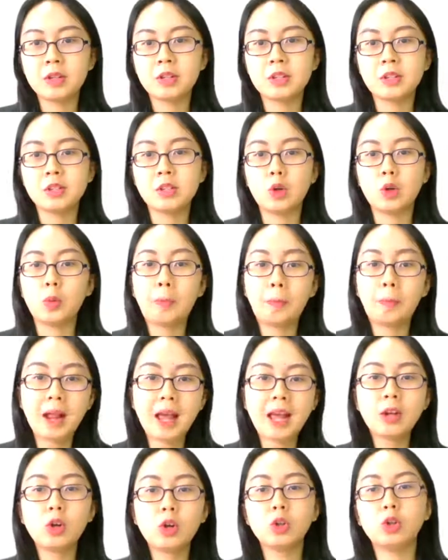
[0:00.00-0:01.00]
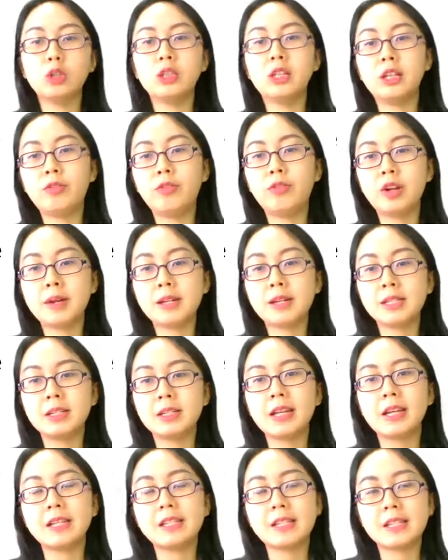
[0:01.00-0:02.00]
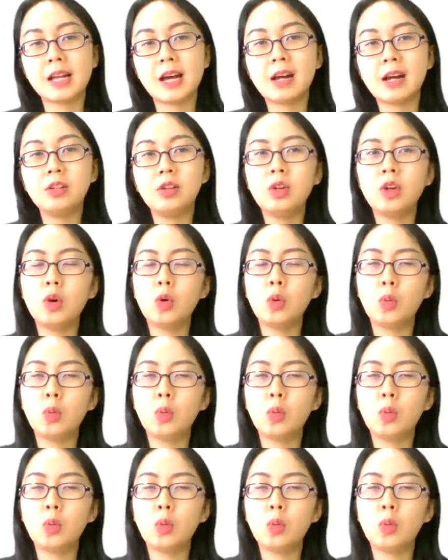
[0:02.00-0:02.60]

So plan on your delivery method and style.